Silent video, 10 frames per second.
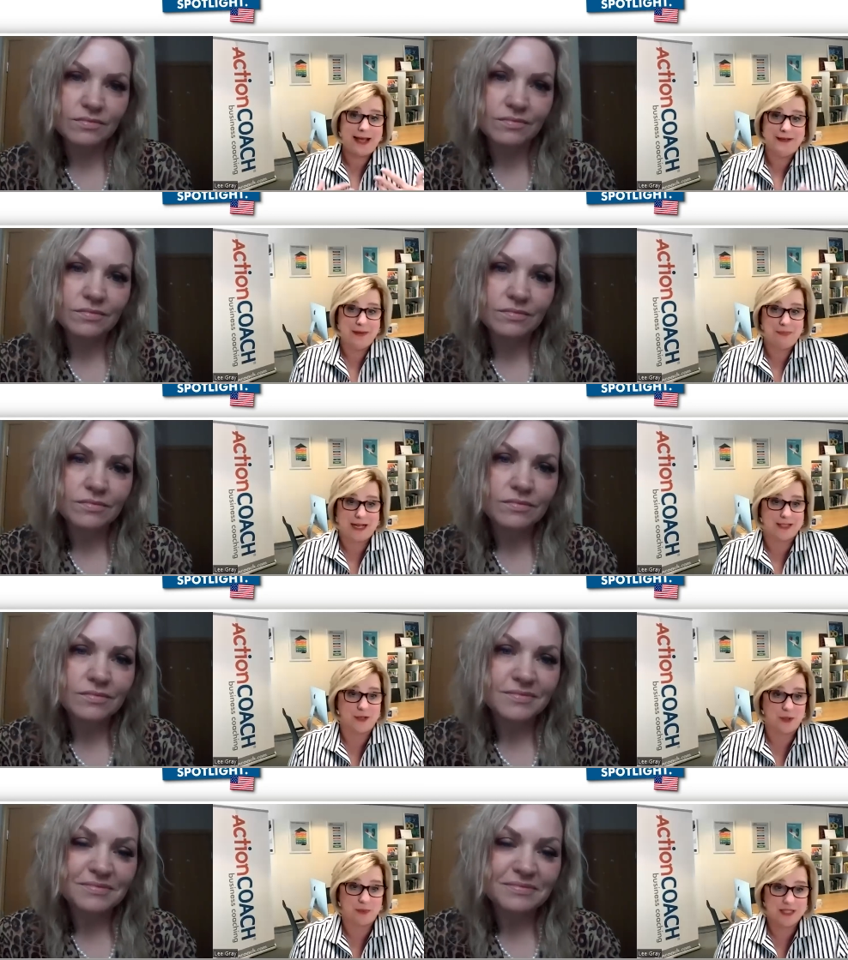Speaker 1: have an impact on
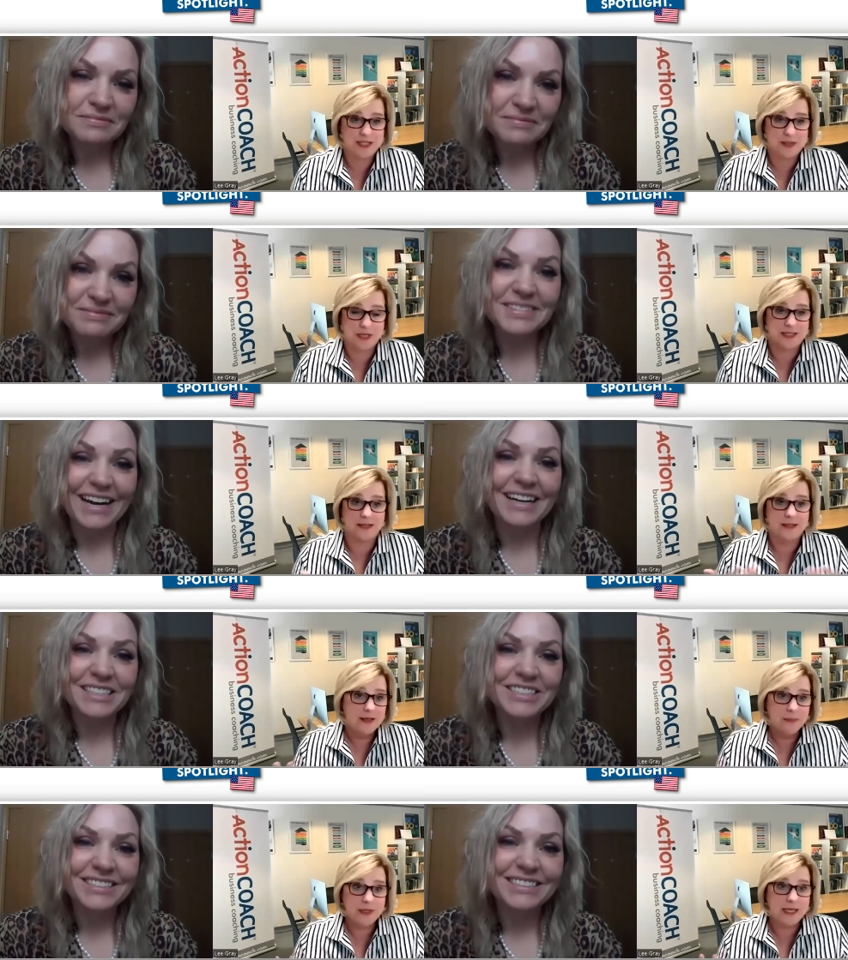your business because it yeah.
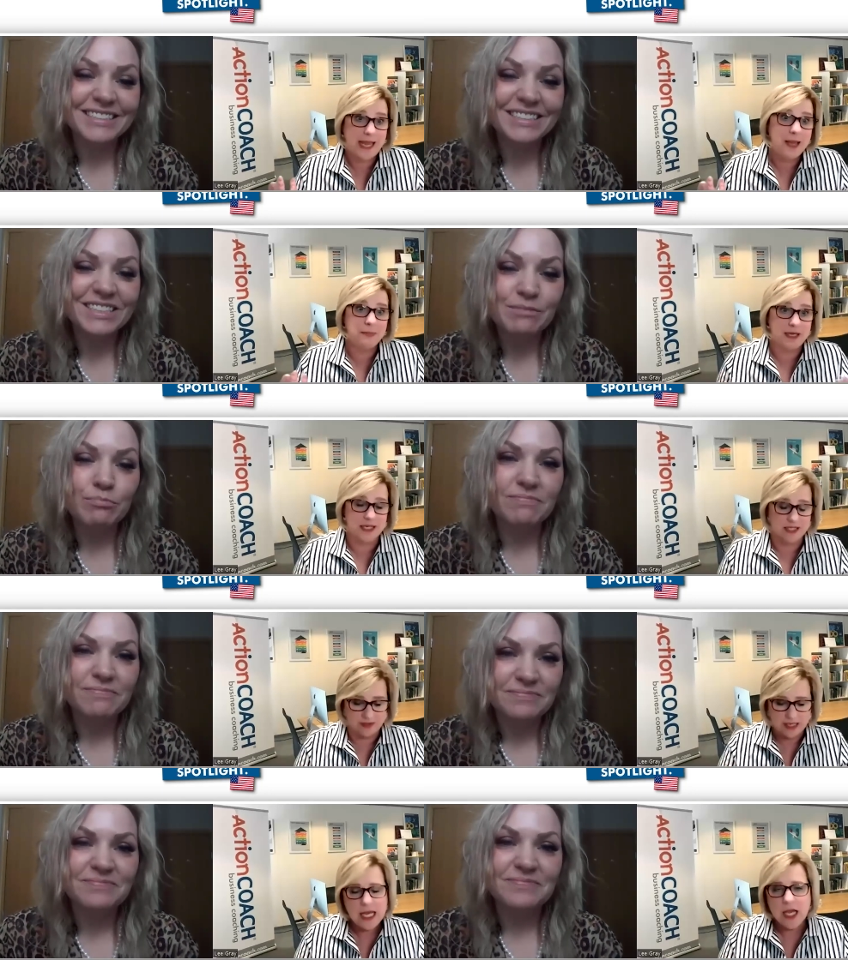became because of it.
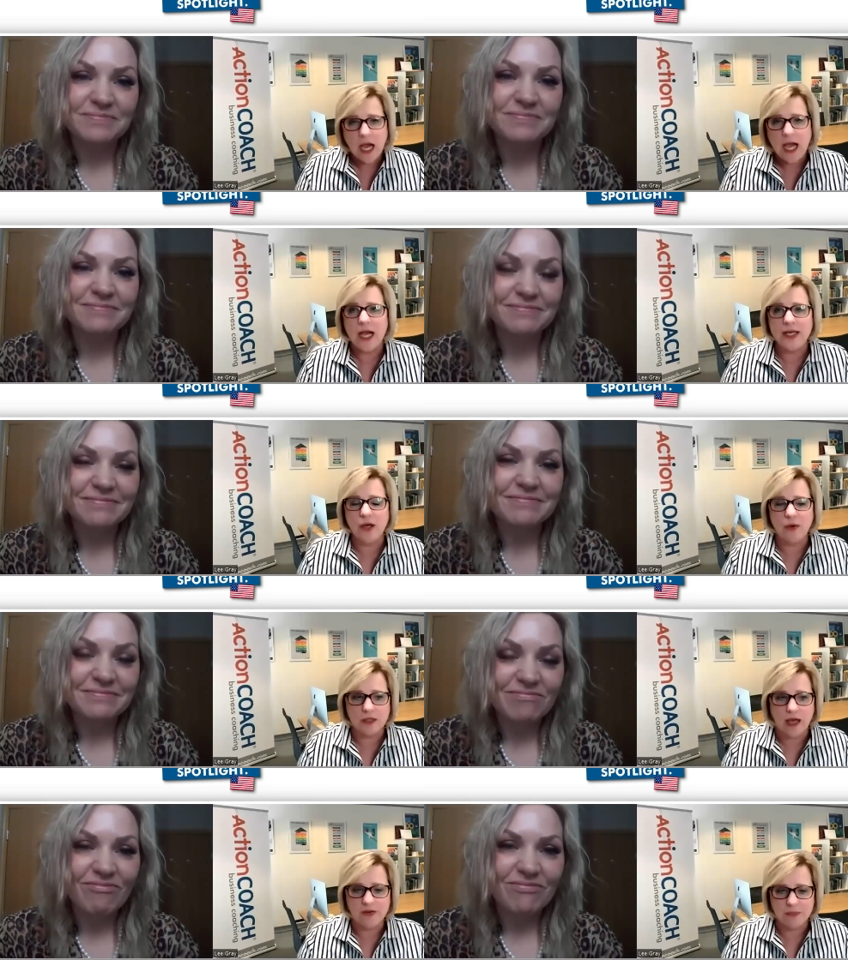I, I know a
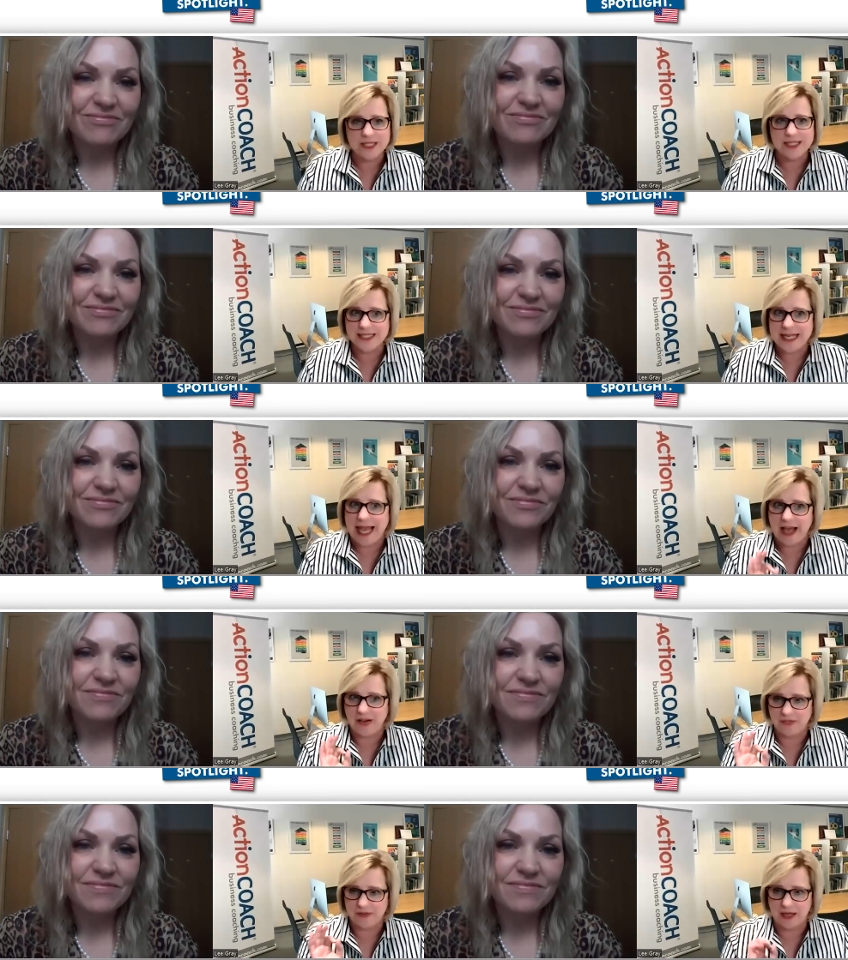lot of businesses
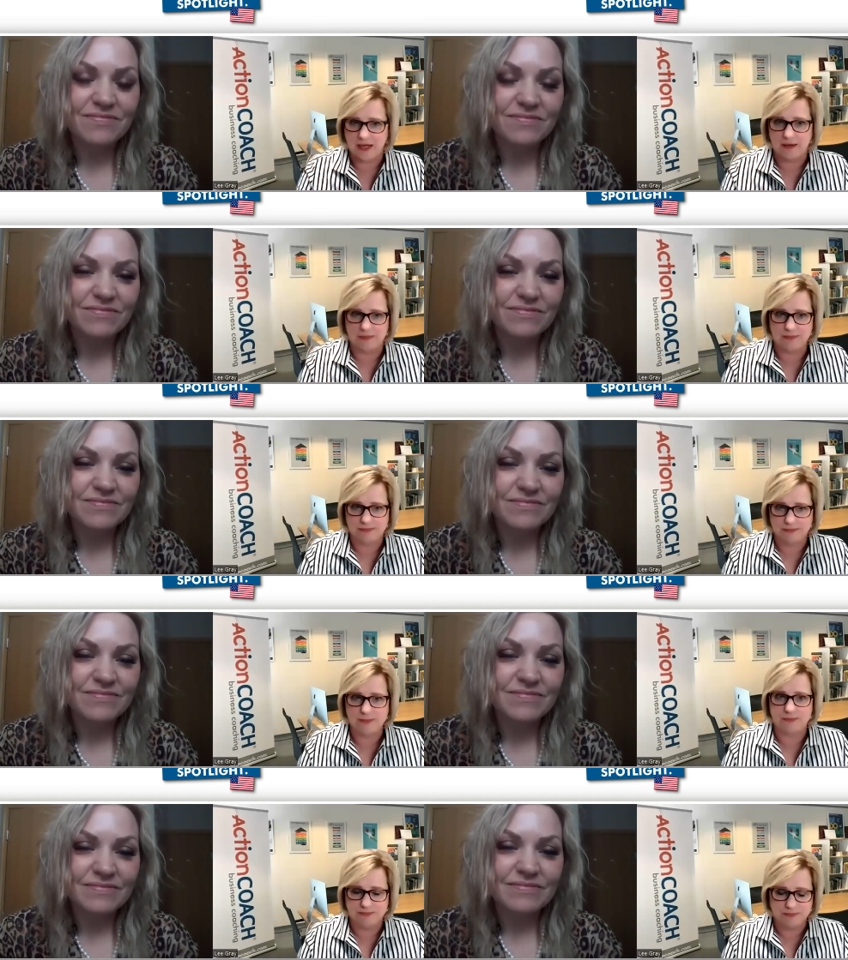have um,
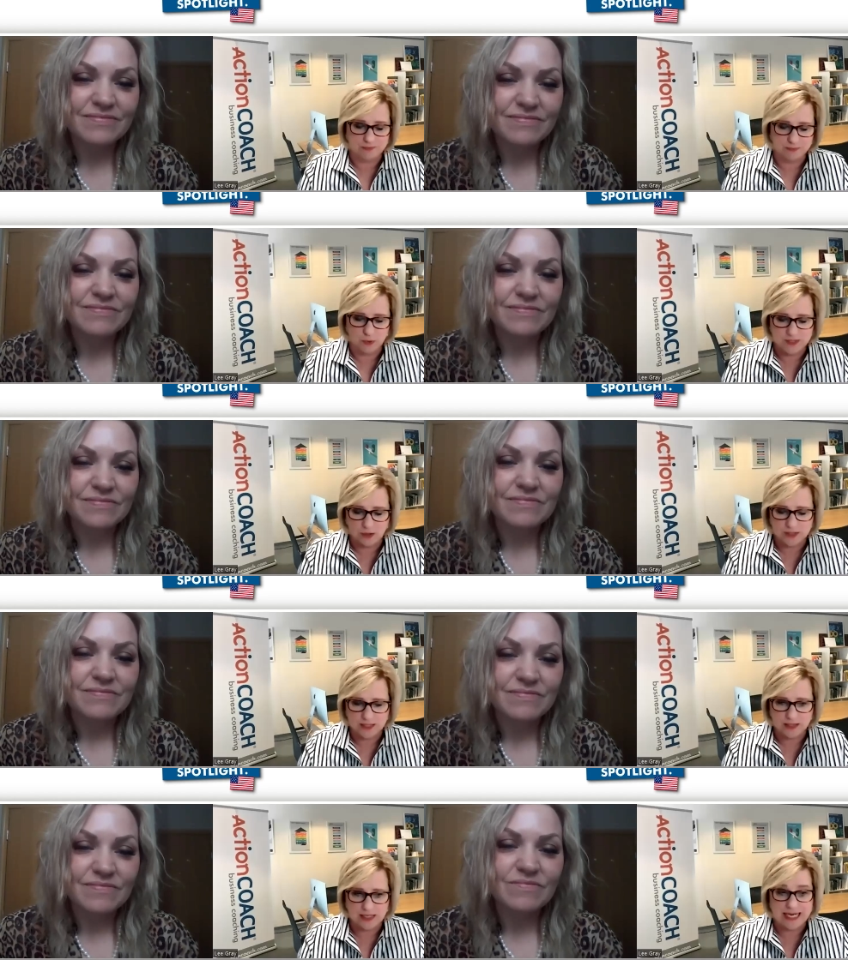
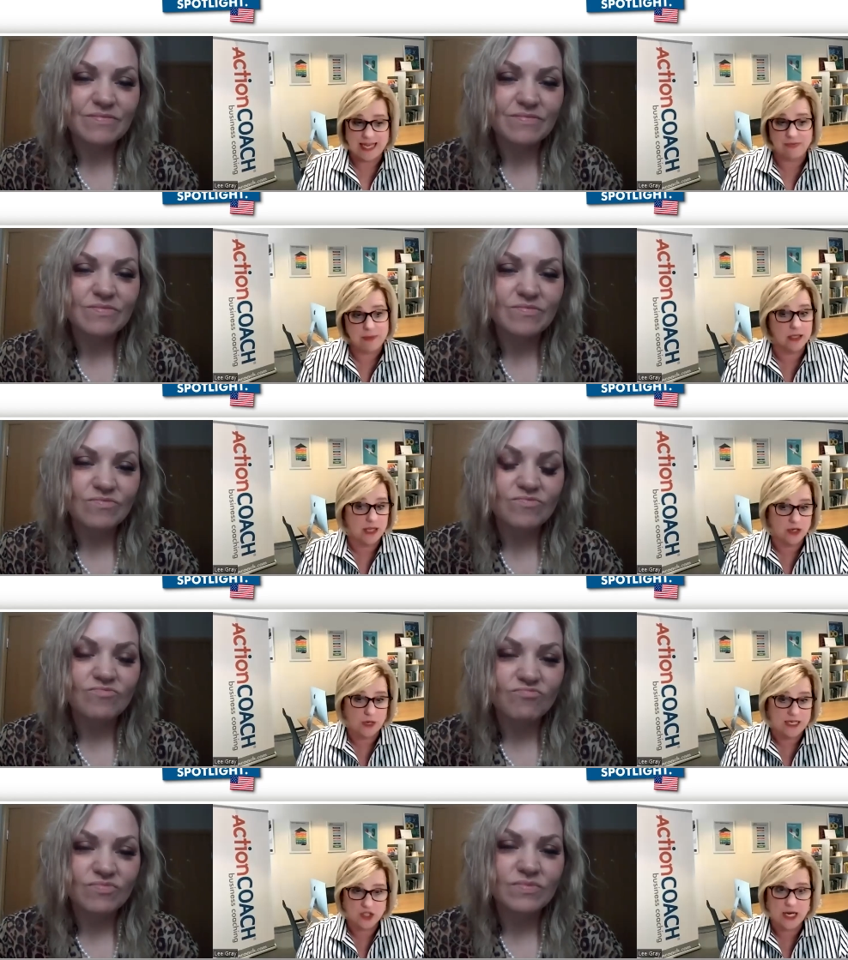resulted uh, have made a lot of
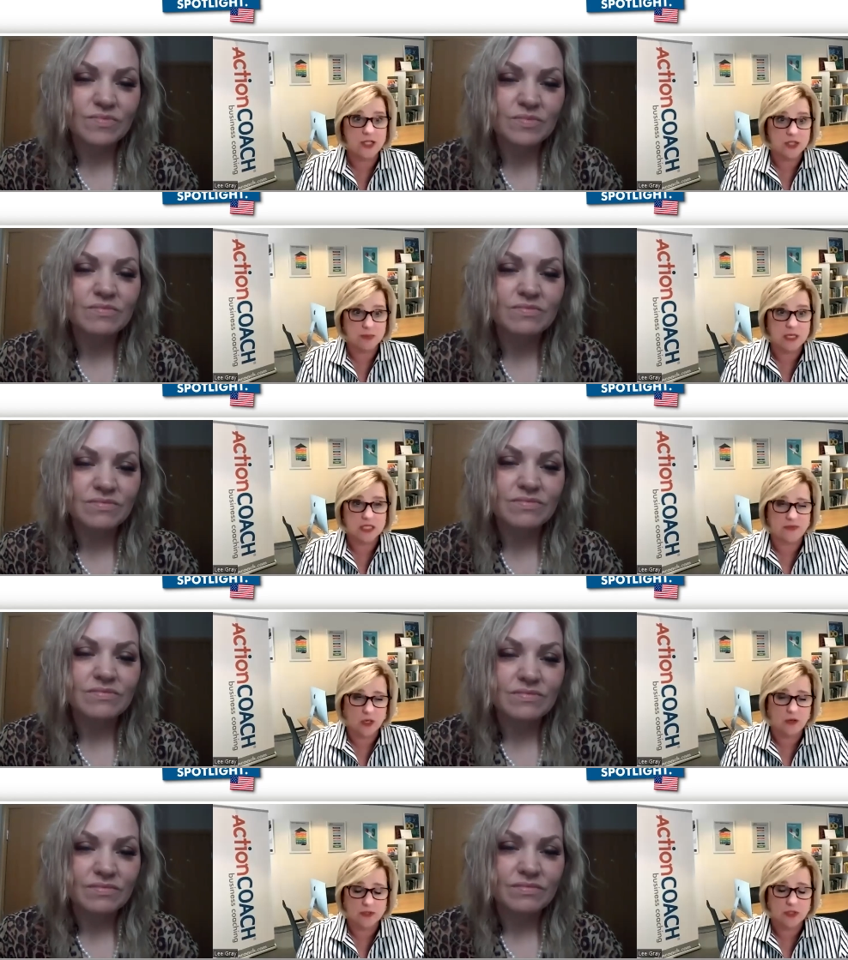great changes because of
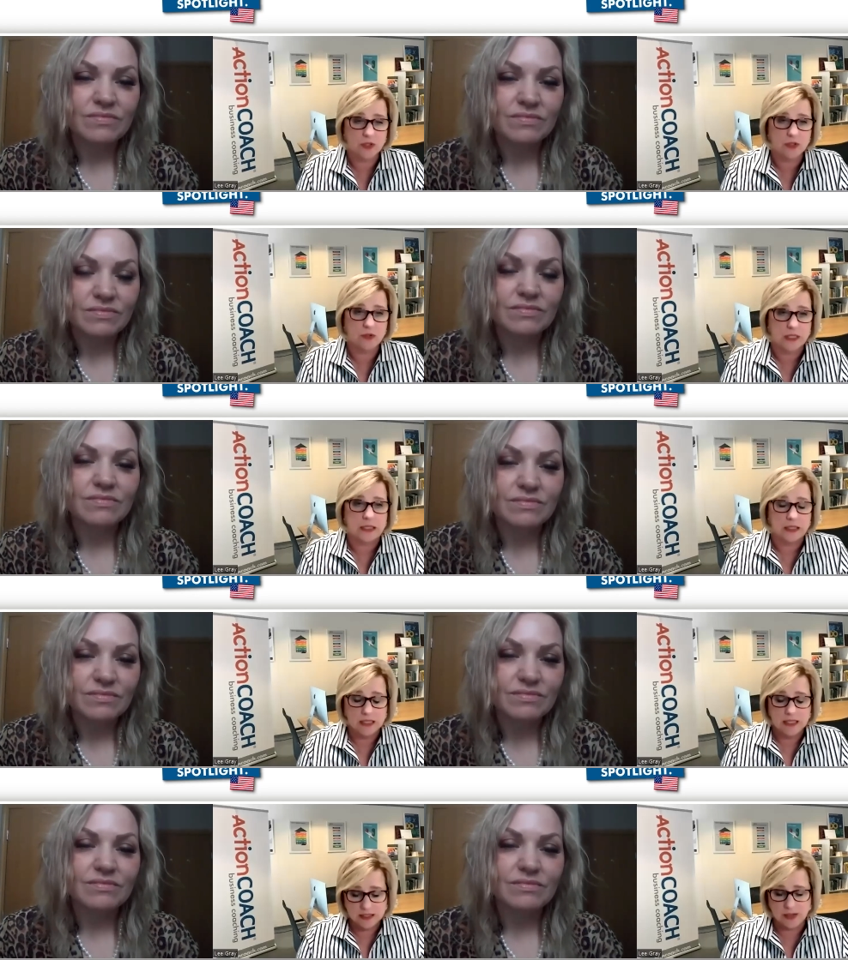COVID too, and
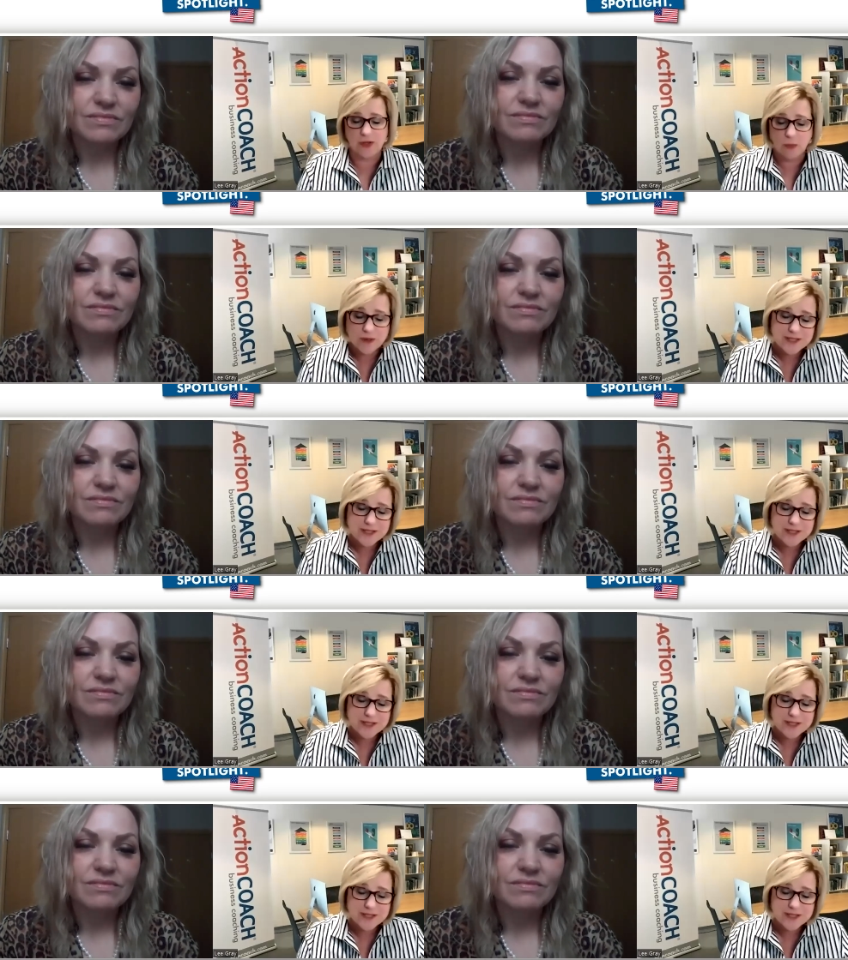so there